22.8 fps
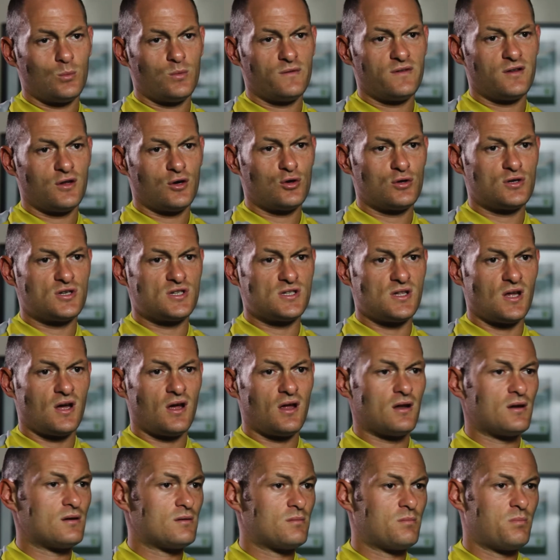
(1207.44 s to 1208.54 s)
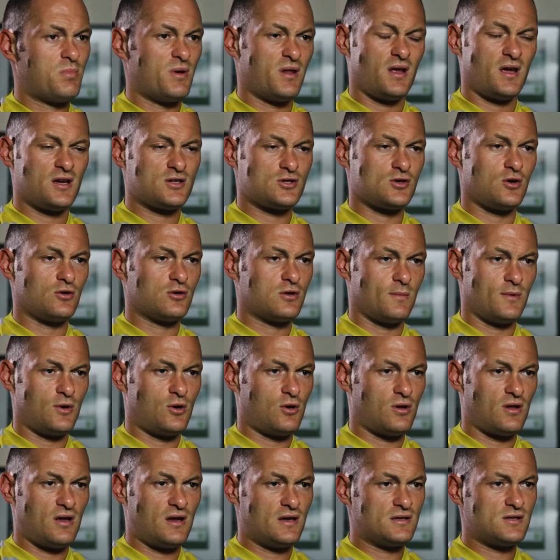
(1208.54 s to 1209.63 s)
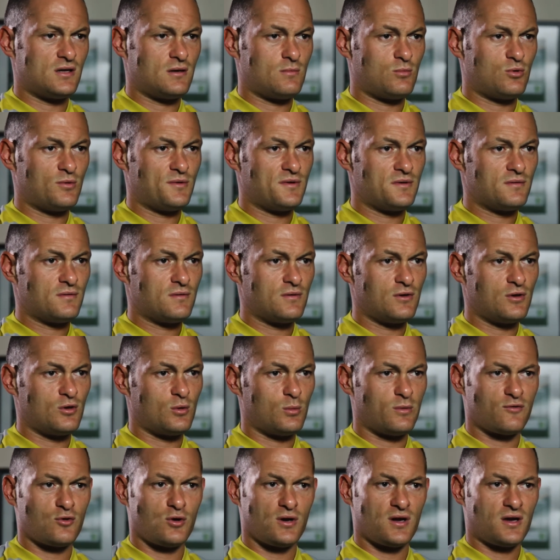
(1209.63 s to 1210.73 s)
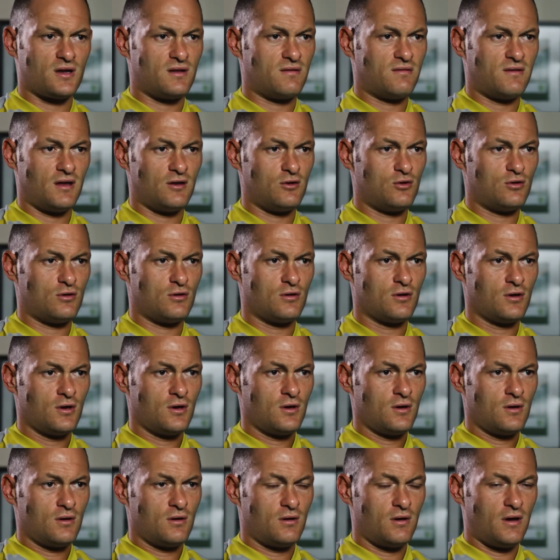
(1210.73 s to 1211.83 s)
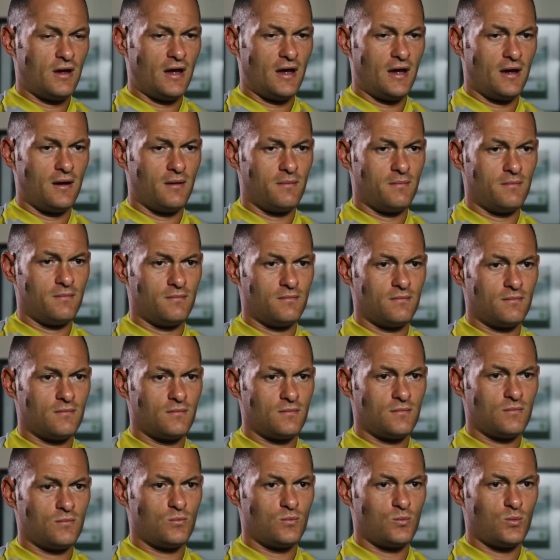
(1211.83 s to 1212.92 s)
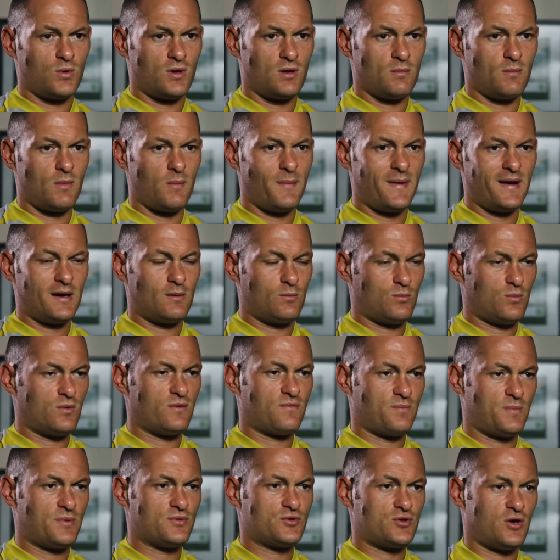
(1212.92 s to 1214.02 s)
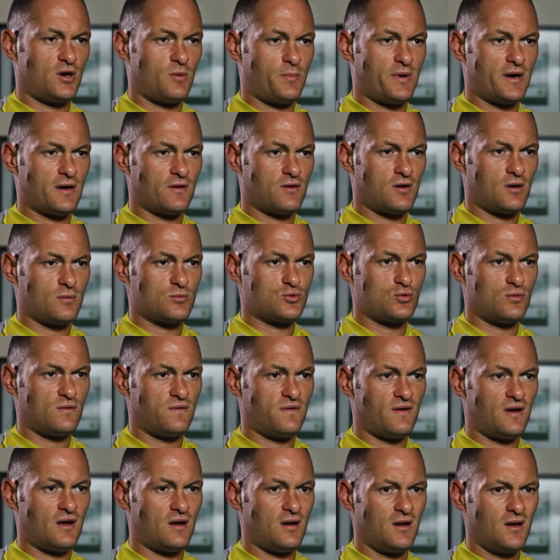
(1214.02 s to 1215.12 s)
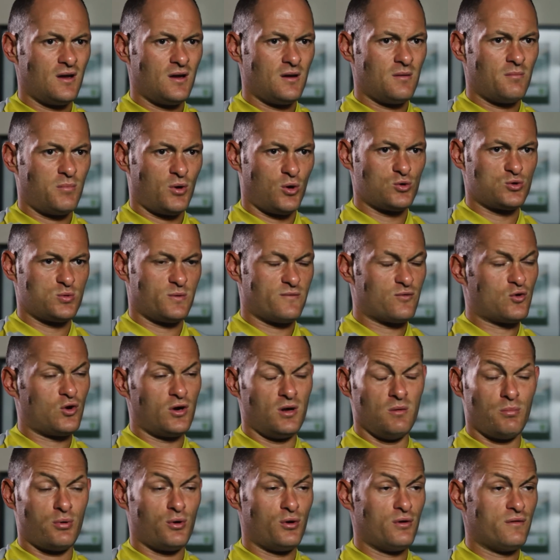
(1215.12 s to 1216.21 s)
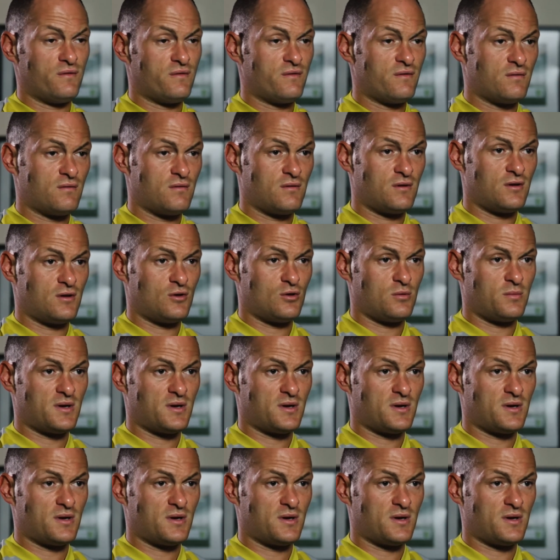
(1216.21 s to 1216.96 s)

had a good start, but that's ultimately all it is at the moment. You know, we've got to continue with the momentum we've sort of picked up so far, but also we've got to improve, you know,